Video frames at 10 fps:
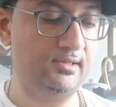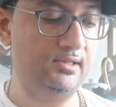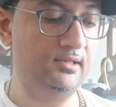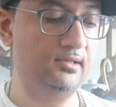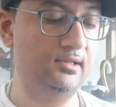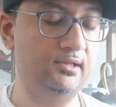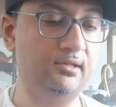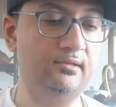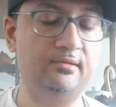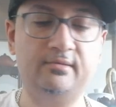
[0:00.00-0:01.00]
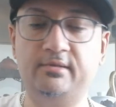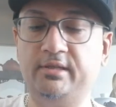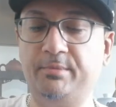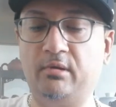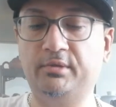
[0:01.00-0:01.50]
and
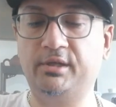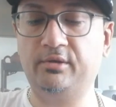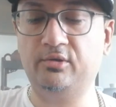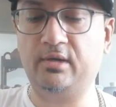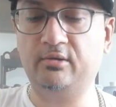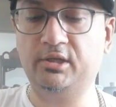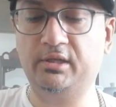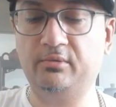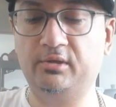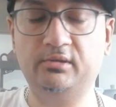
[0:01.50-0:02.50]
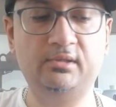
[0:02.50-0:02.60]
they probably didn't know how good they were.